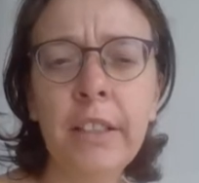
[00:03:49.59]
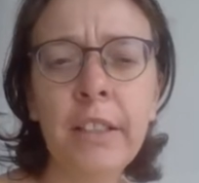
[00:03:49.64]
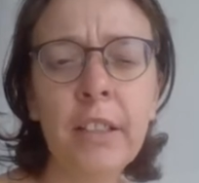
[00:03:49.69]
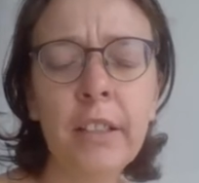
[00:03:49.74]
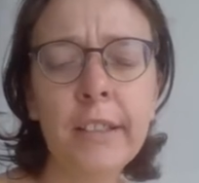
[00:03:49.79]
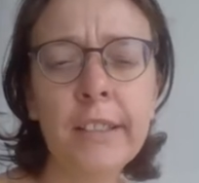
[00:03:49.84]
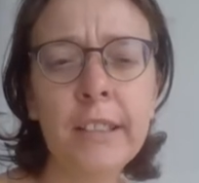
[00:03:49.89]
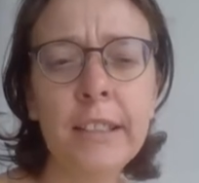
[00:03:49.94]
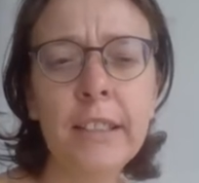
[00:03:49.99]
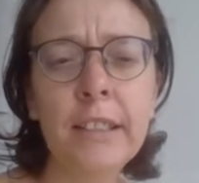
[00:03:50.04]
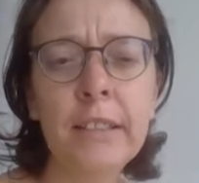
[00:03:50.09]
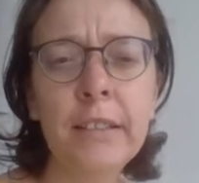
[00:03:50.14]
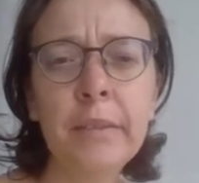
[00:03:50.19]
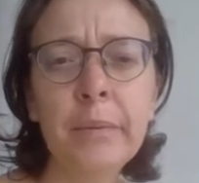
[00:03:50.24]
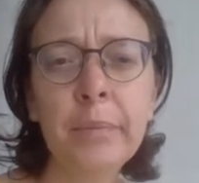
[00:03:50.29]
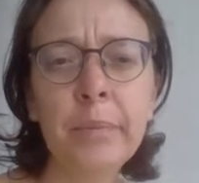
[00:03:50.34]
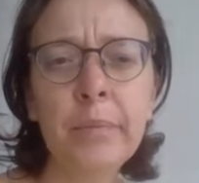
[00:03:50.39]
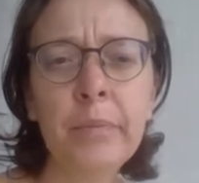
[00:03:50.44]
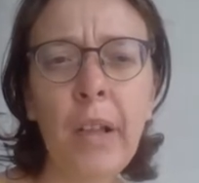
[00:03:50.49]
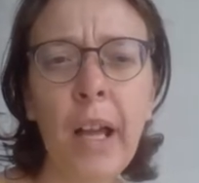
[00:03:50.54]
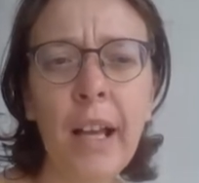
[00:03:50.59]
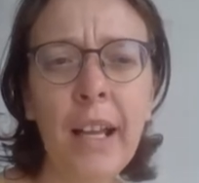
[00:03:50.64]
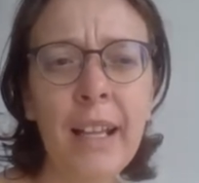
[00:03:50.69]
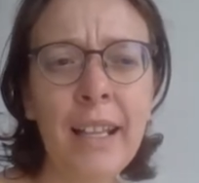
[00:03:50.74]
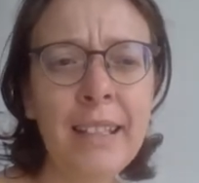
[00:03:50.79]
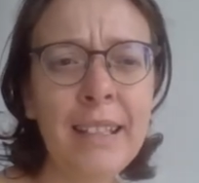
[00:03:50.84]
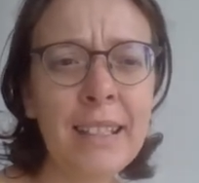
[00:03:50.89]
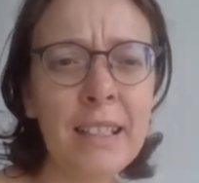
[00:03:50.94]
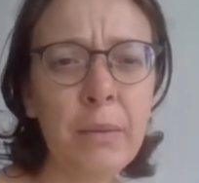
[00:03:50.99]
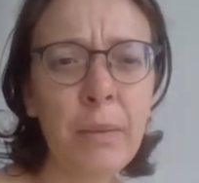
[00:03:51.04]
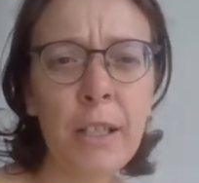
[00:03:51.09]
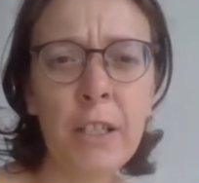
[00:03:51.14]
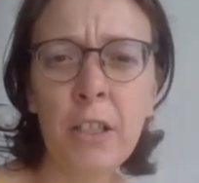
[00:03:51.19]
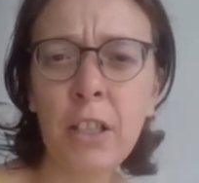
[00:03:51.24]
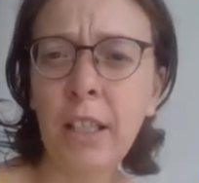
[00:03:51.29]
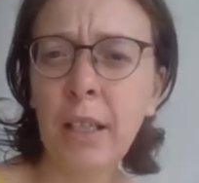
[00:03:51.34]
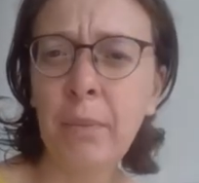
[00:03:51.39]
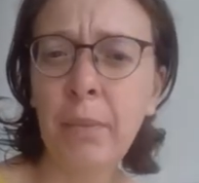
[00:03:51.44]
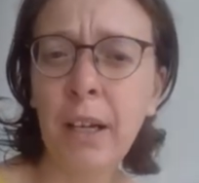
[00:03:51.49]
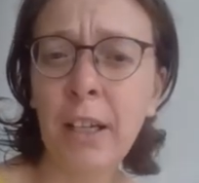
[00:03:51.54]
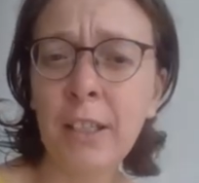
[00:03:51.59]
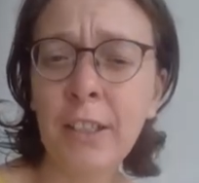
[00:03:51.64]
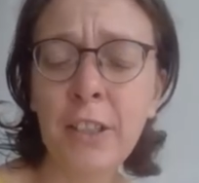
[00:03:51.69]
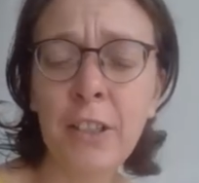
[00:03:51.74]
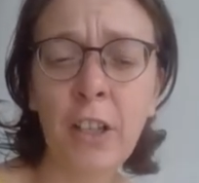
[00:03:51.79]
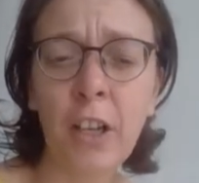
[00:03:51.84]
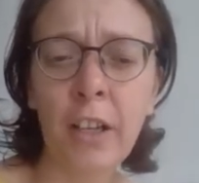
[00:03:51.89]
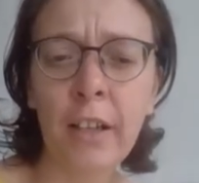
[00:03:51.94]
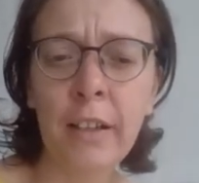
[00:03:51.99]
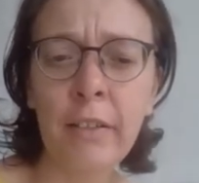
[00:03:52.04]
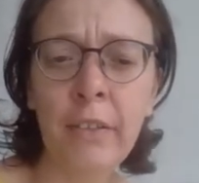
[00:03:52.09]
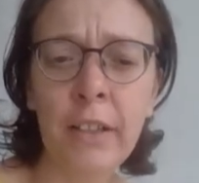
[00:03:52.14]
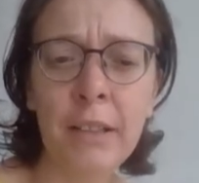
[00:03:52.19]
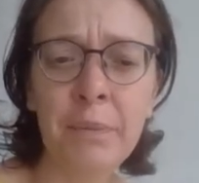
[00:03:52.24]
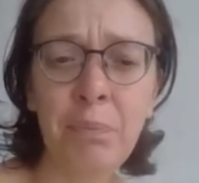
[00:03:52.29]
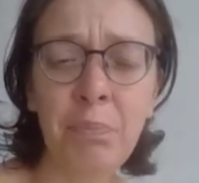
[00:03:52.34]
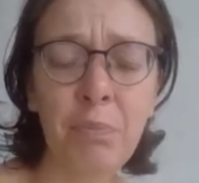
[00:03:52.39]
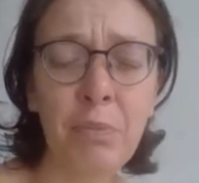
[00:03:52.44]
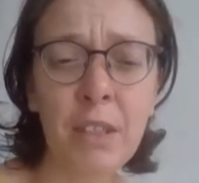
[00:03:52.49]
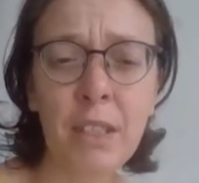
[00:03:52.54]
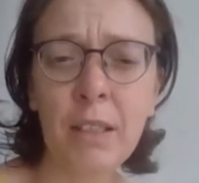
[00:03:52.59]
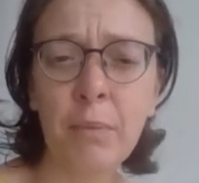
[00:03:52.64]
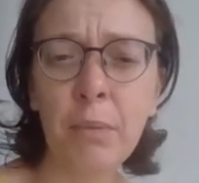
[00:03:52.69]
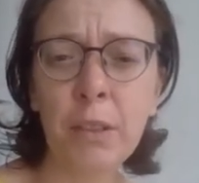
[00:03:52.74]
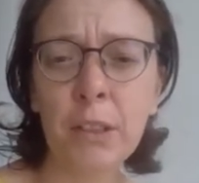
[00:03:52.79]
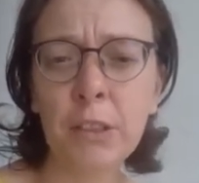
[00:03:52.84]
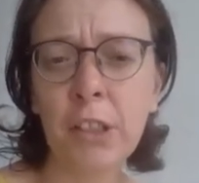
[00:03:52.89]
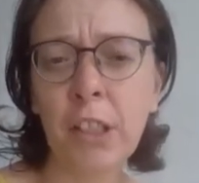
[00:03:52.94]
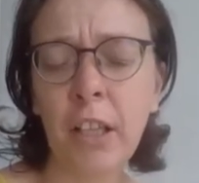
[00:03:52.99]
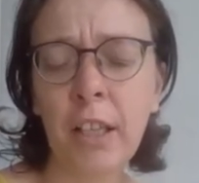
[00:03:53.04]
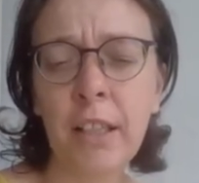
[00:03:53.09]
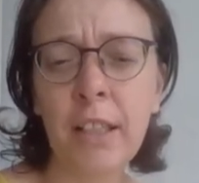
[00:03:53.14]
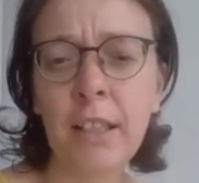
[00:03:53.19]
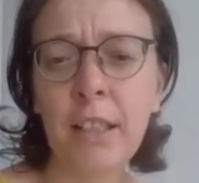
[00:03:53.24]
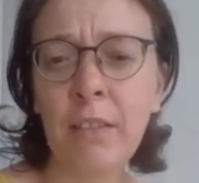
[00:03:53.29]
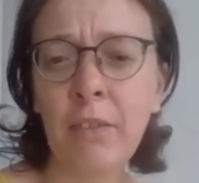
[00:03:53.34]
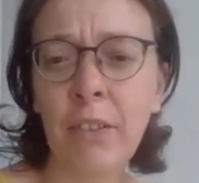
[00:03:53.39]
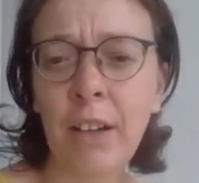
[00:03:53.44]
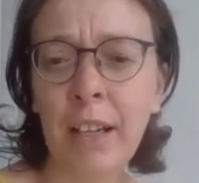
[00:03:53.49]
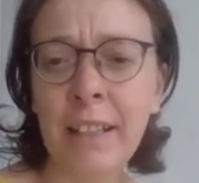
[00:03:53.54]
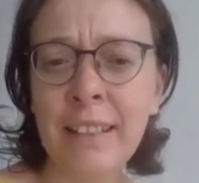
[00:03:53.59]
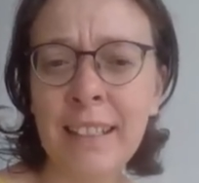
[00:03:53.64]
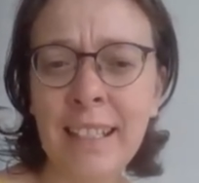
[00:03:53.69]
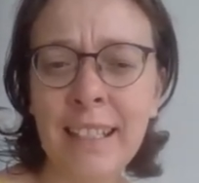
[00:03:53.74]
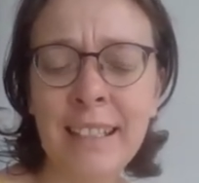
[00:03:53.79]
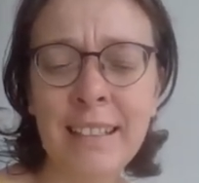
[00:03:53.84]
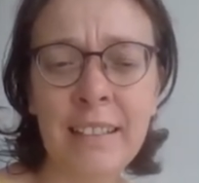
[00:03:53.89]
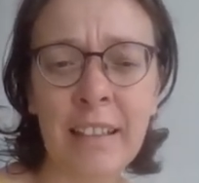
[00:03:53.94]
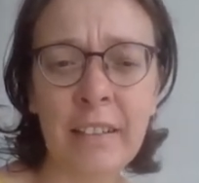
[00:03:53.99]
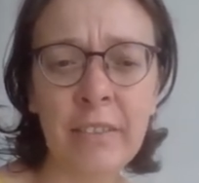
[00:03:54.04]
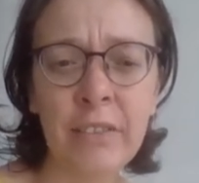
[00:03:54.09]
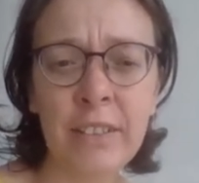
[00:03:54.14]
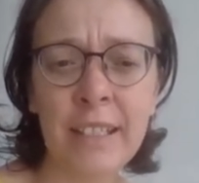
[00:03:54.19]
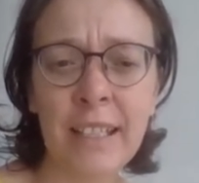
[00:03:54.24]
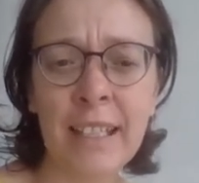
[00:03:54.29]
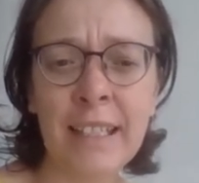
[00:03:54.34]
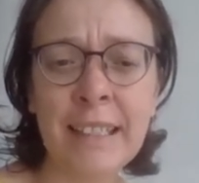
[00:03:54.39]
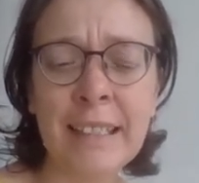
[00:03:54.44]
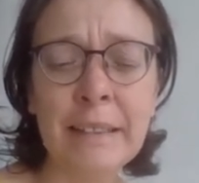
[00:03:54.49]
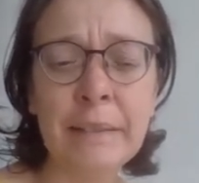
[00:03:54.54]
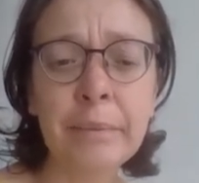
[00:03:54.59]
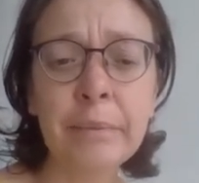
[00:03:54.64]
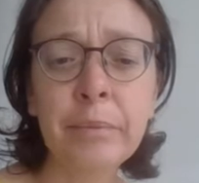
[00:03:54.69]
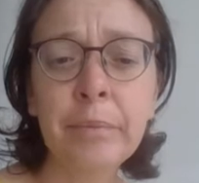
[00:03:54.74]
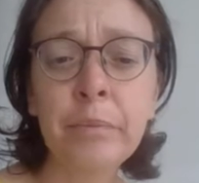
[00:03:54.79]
So, and especially post COVID, some alternative ideas I've seen